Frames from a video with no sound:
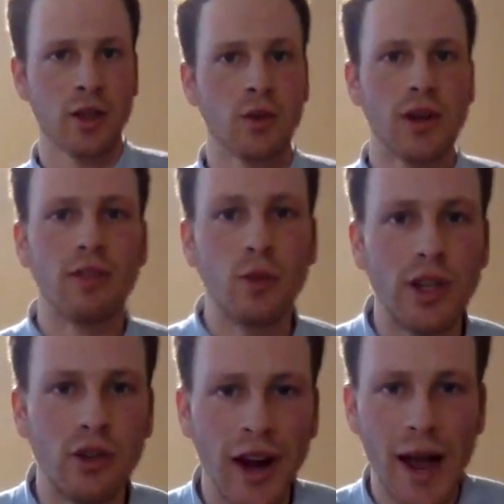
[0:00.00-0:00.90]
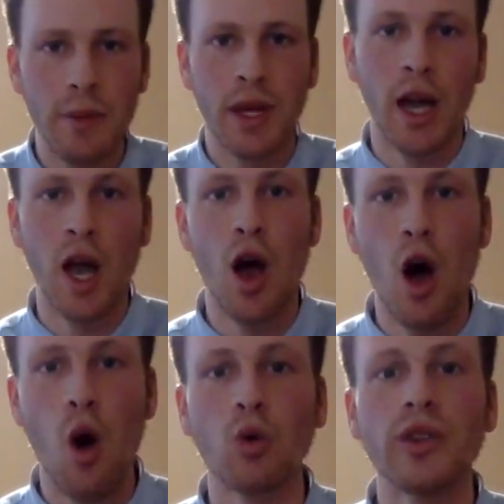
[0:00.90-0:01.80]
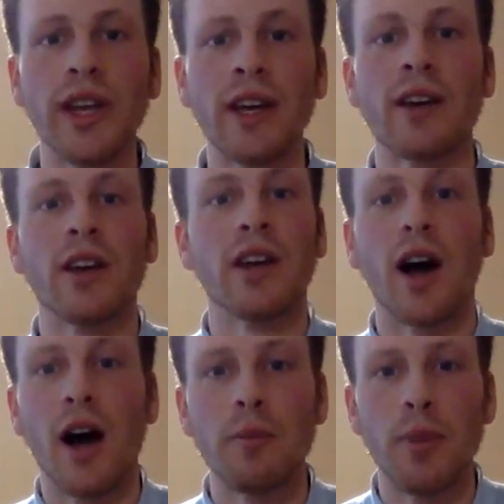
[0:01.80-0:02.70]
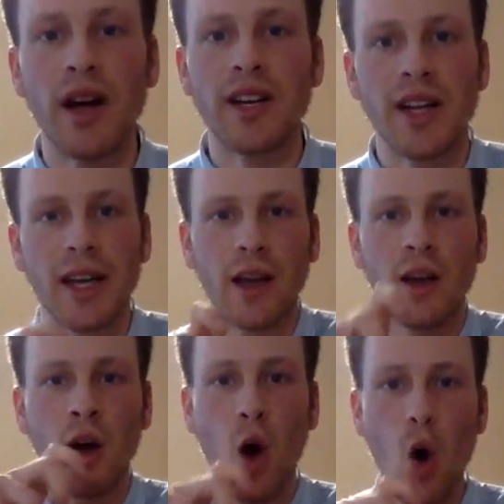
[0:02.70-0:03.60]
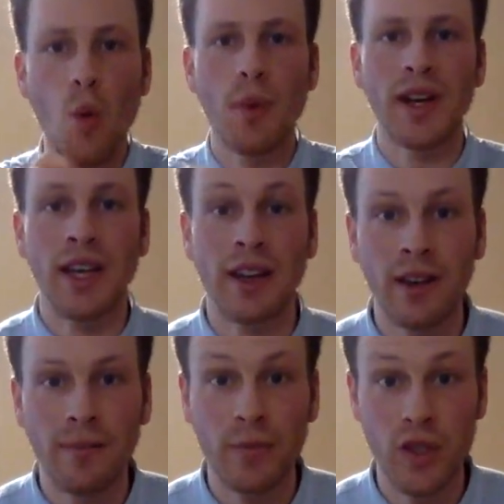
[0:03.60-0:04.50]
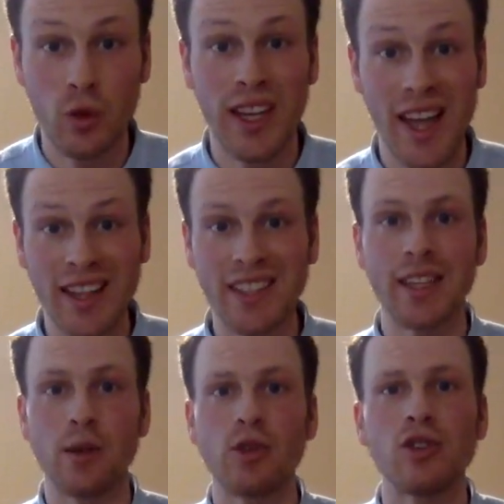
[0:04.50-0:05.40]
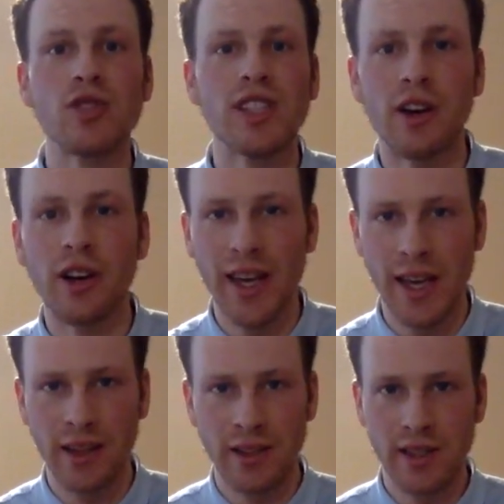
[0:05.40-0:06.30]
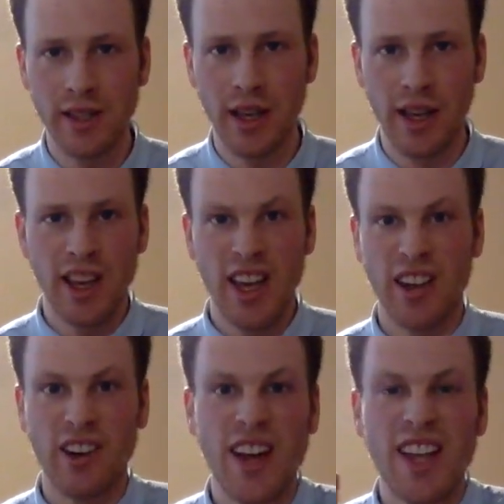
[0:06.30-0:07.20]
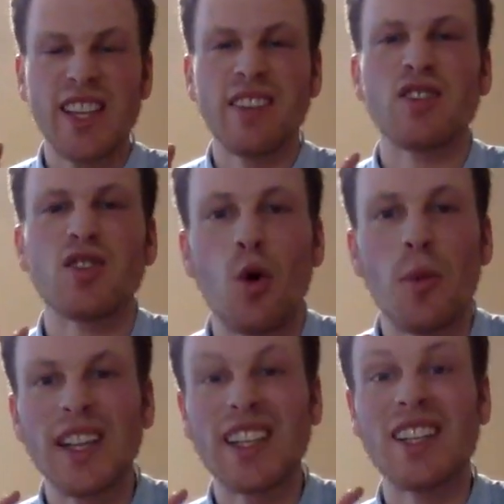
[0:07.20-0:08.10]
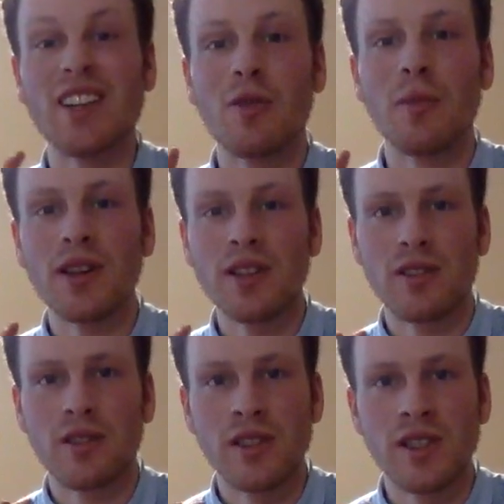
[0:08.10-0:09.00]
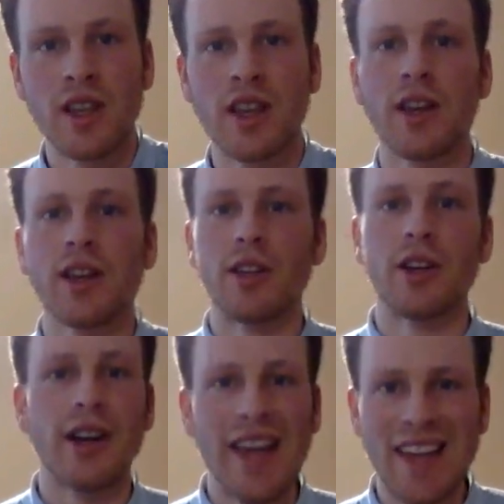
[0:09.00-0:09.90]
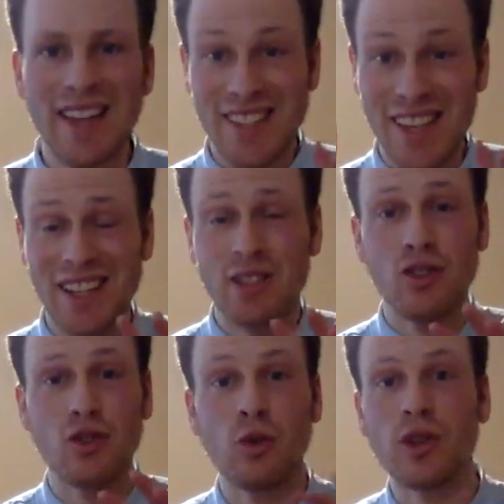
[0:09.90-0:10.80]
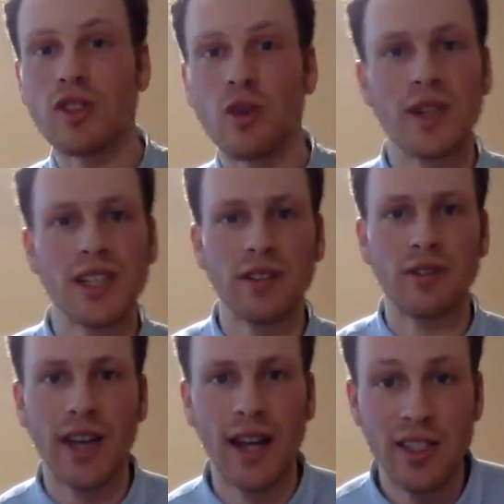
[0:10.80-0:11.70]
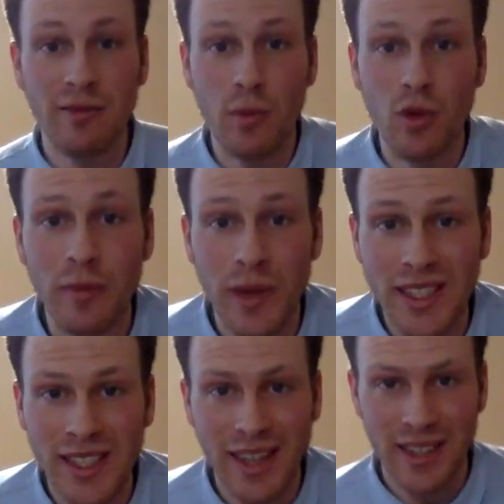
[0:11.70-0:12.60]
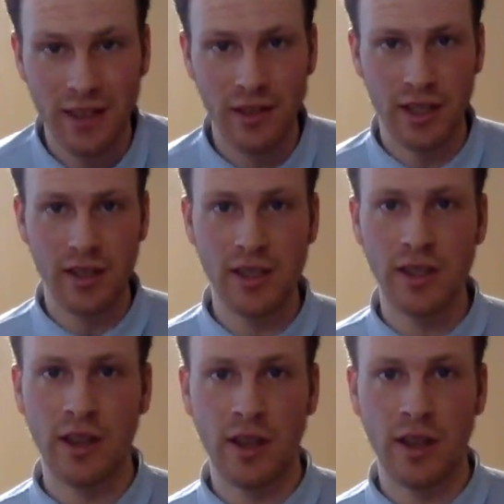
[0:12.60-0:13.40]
Whenever we're grabbing, holding, unbuttoning, opening, doing anything, we're using our hands. And our hands have so many little muscles that our hands can do so many different kinds of movements and activities.